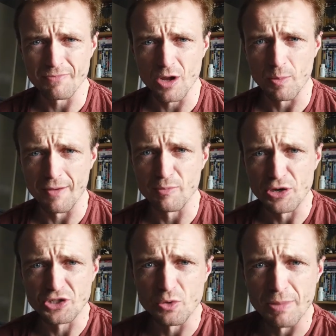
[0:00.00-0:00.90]
I hope
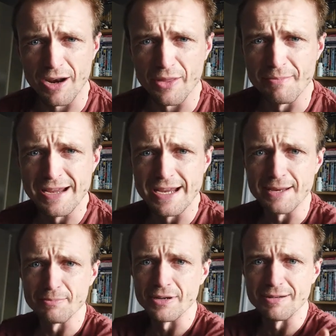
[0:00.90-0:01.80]
everybody's doing better than
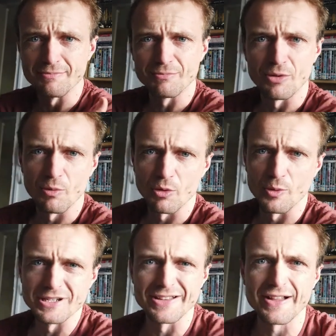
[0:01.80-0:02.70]
me, but we won't
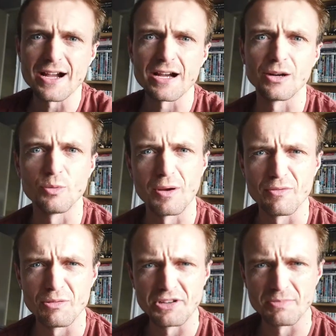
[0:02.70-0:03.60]
go into that. I hope
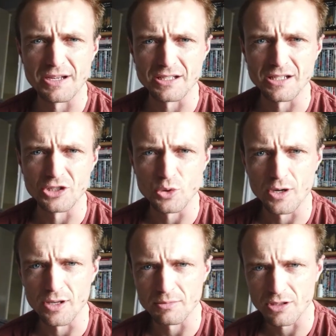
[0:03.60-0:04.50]
everybody's basically
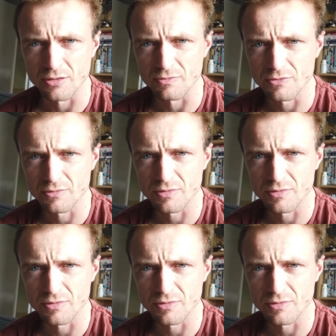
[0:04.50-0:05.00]
enjoying themselves.